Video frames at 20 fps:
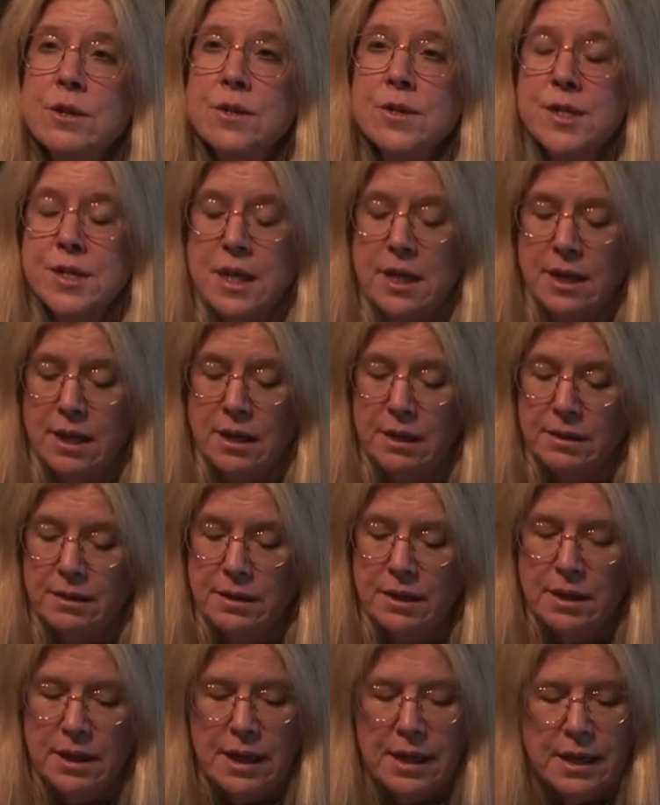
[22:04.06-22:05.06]
singing,
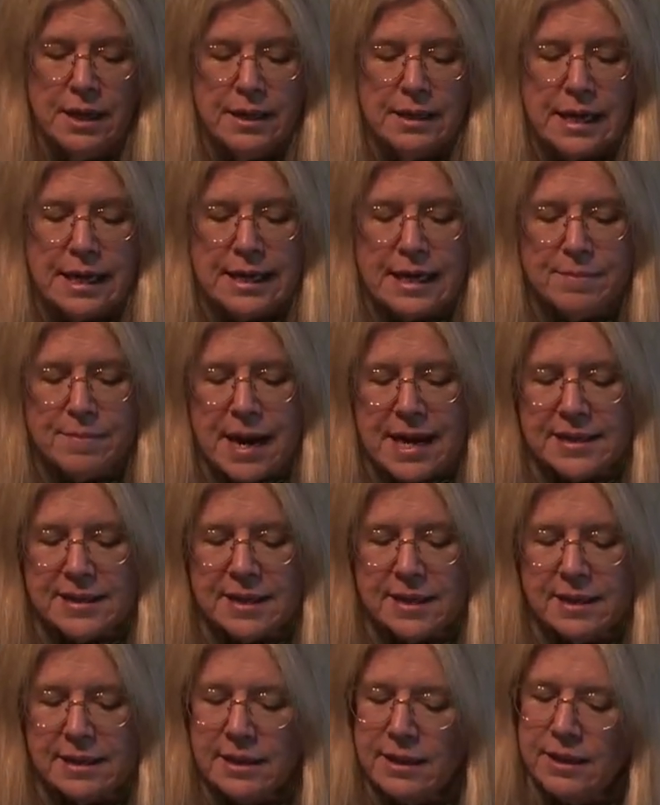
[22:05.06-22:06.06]
yet he makes it
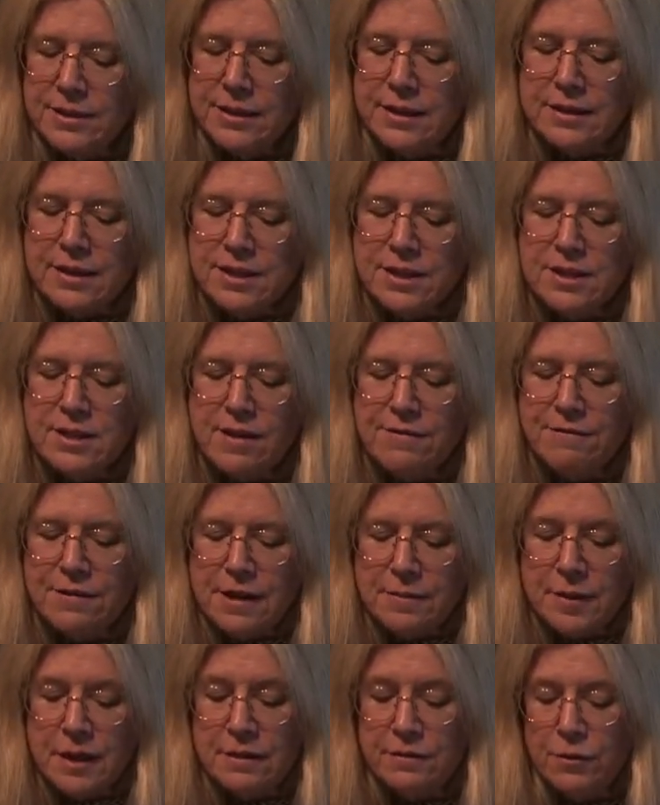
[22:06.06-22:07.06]
clear that this is a
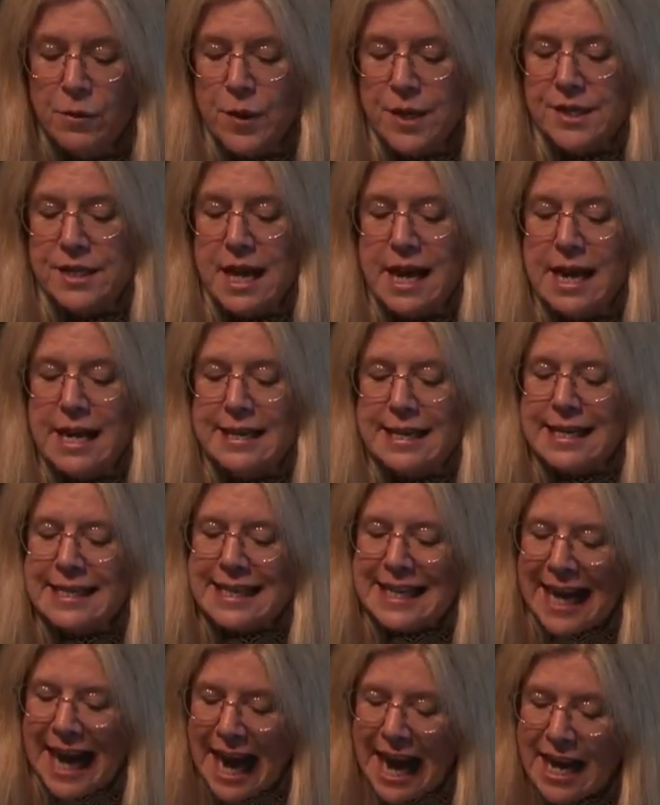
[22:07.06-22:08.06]
female voice that
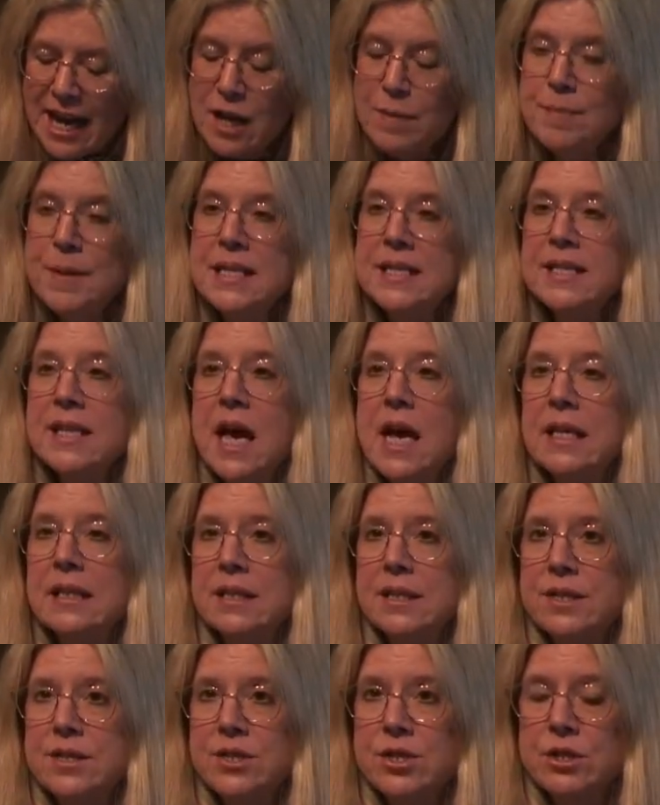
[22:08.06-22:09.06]
cannot be
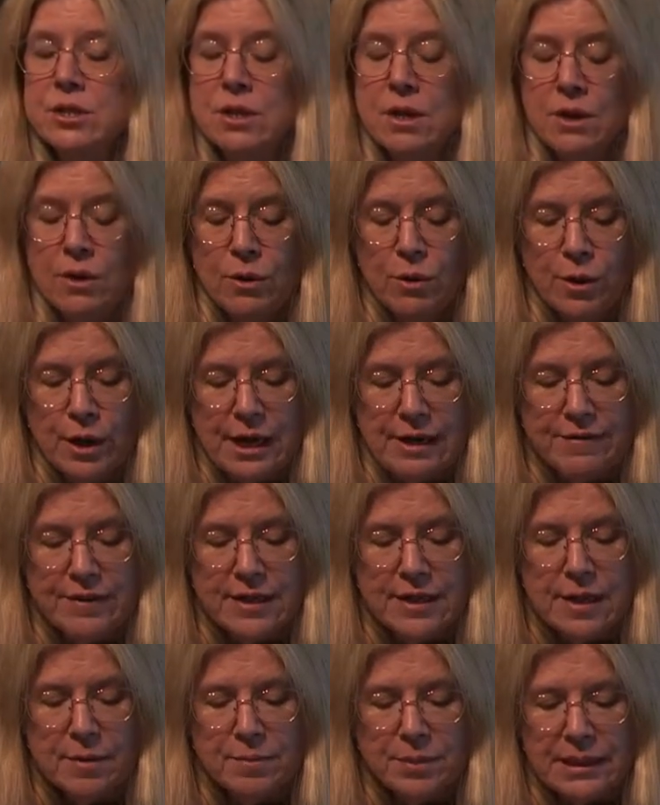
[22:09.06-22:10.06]
silenced or even
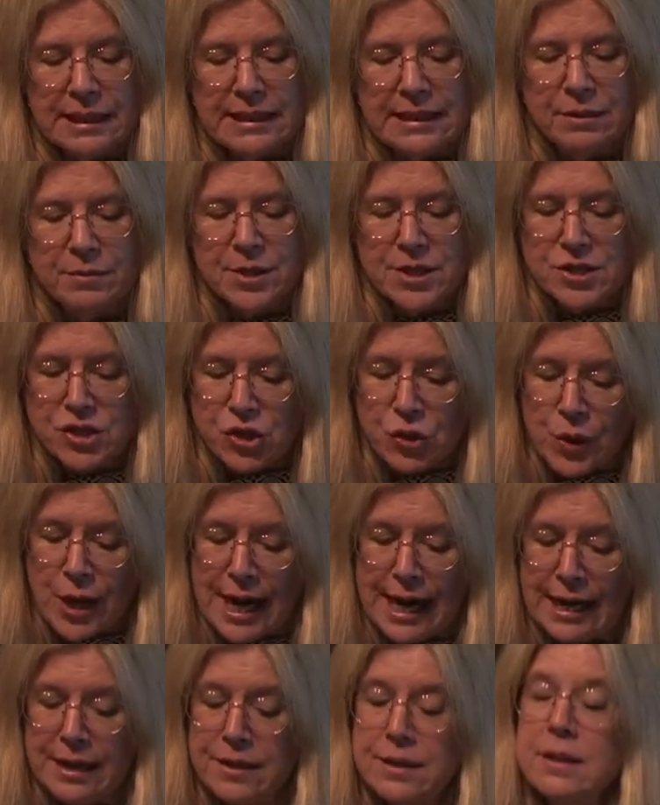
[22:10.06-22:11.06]
completely
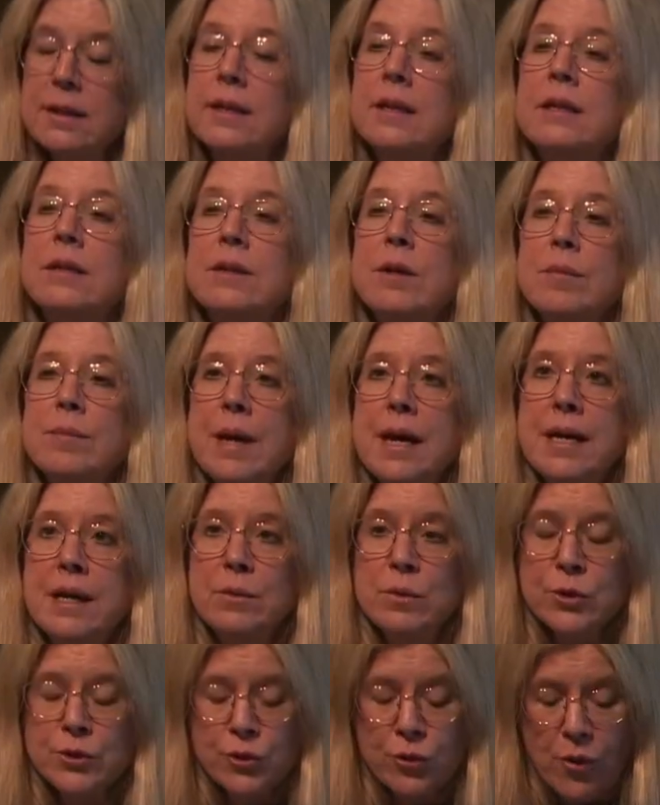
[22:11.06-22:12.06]
restrained, though many
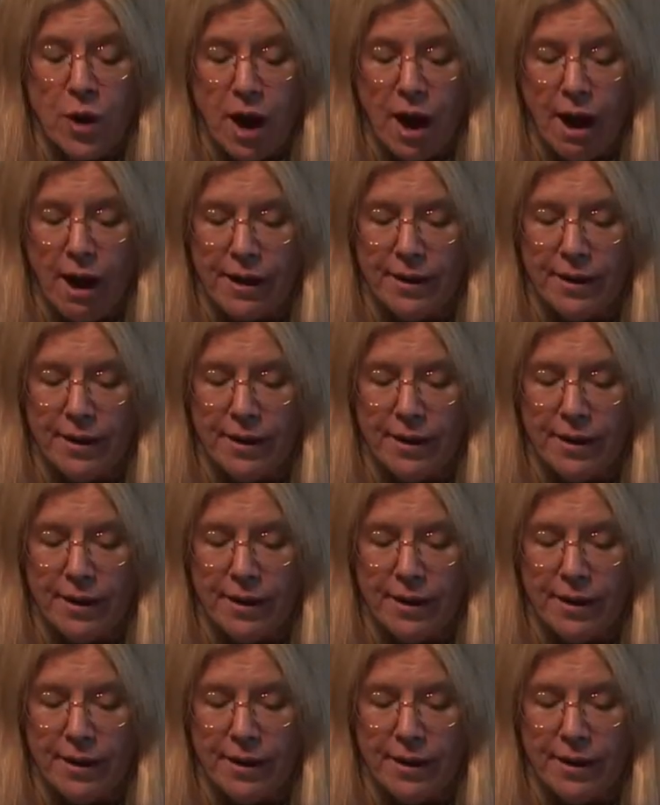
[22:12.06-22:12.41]
will try.